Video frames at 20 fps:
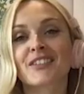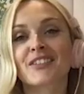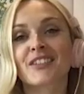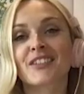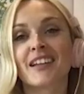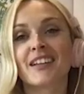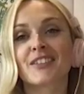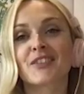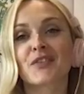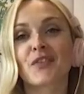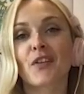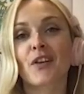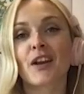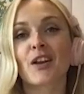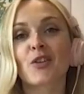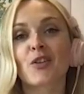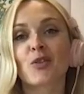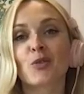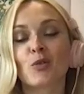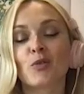it's very
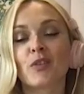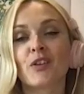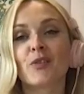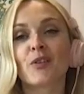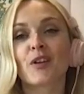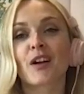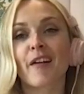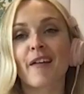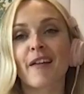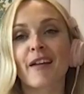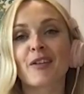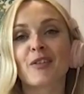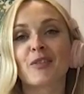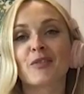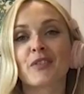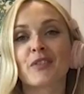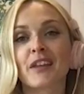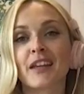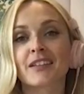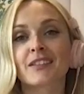cool that you're going
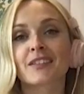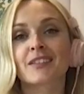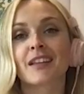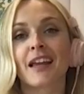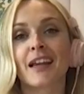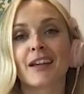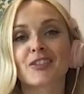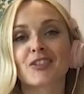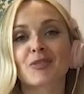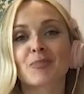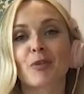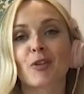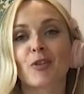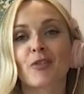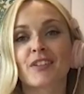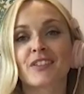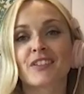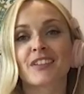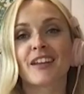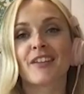on this
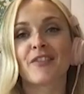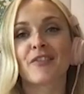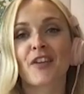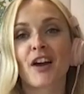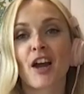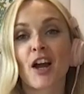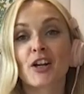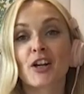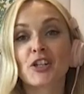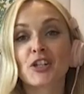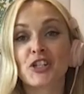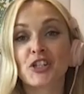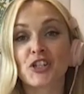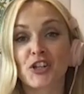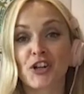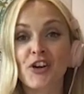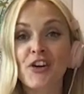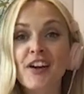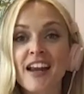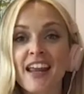explorative
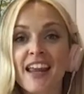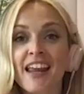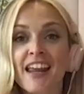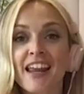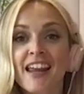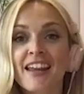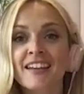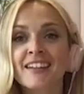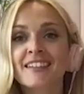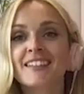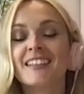journey.